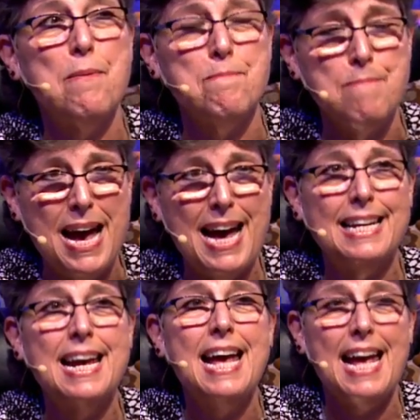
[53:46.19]

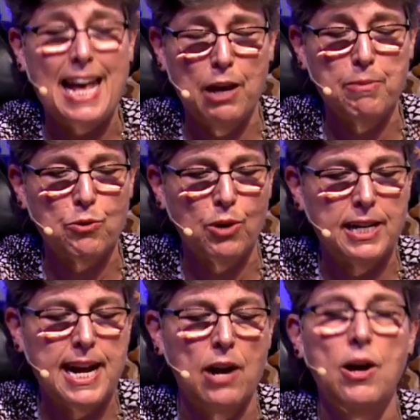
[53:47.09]
bad ailment right
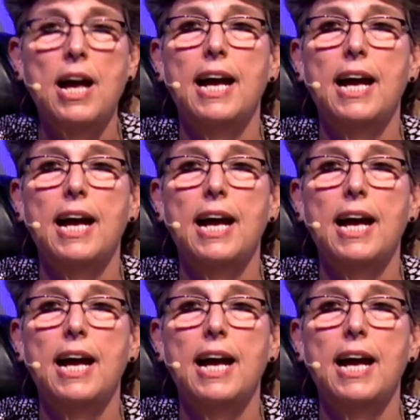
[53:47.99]
now,